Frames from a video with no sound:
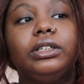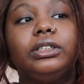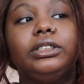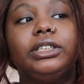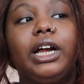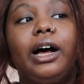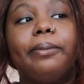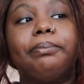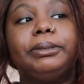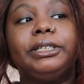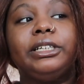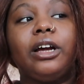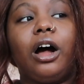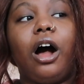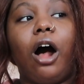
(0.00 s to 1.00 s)
not
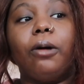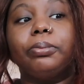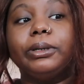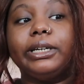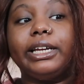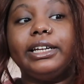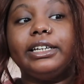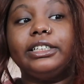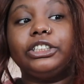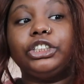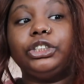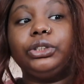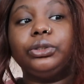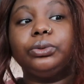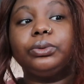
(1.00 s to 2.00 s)
be obligated
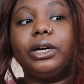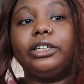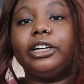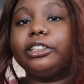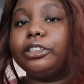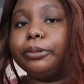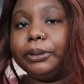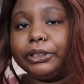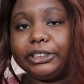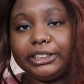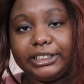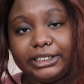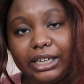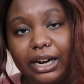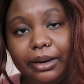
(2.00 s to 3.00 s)
to another
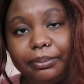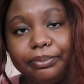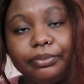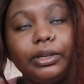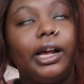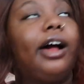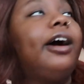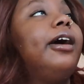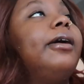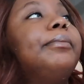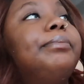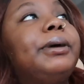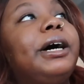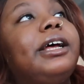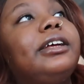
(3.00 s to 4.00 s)
person's time,
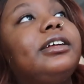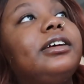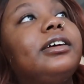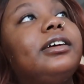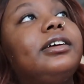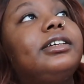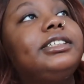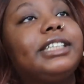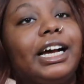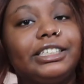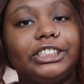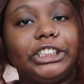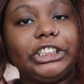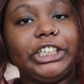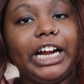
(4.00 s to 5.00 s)
but
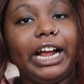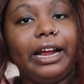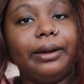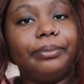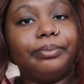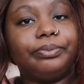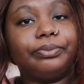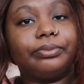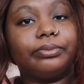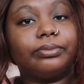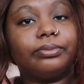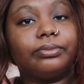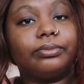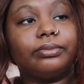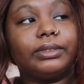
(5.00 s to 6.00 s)
yesterday
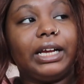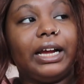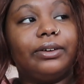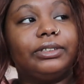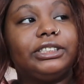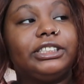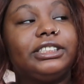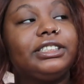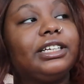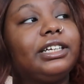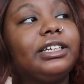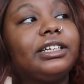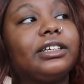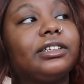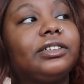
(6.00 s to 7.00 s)
I was just
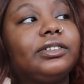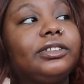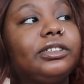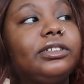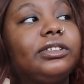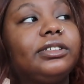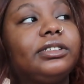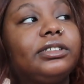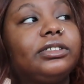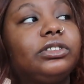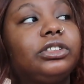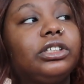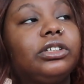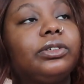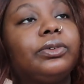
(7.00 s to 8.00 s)
like
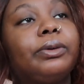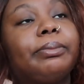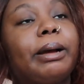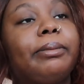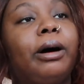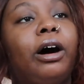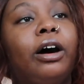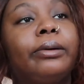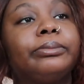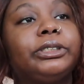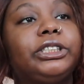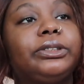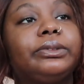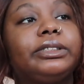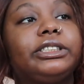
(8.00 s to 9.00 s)
chilling with my mom.
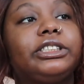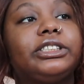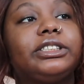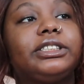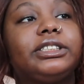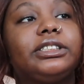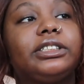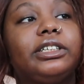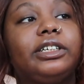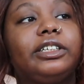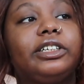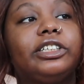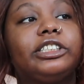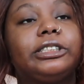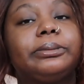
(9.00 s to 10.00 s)
She was just
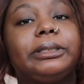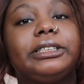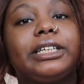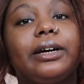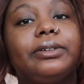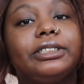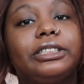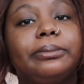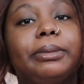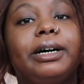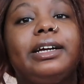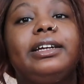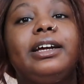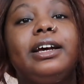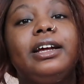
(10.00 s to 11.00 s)
in her space, I was in
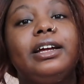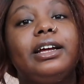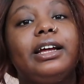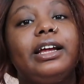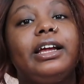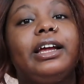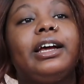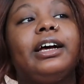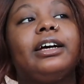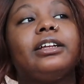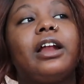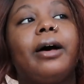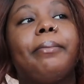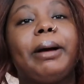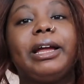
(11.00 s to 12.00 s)
mine,
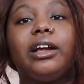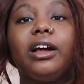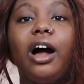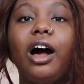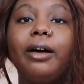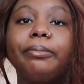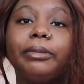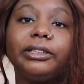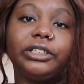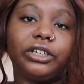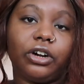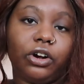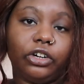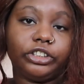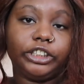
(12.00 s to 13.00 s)
and my godmother
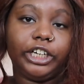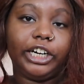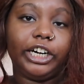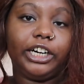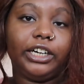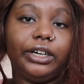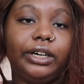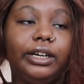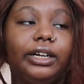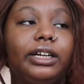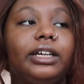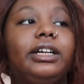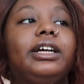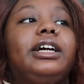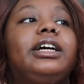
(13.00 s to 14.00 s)
called her,
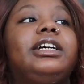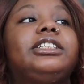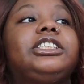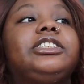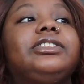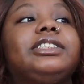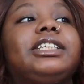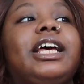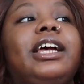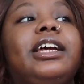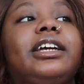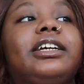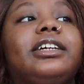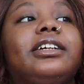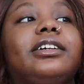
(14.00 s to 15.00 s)
and she was
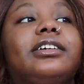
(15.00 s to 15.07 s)
like,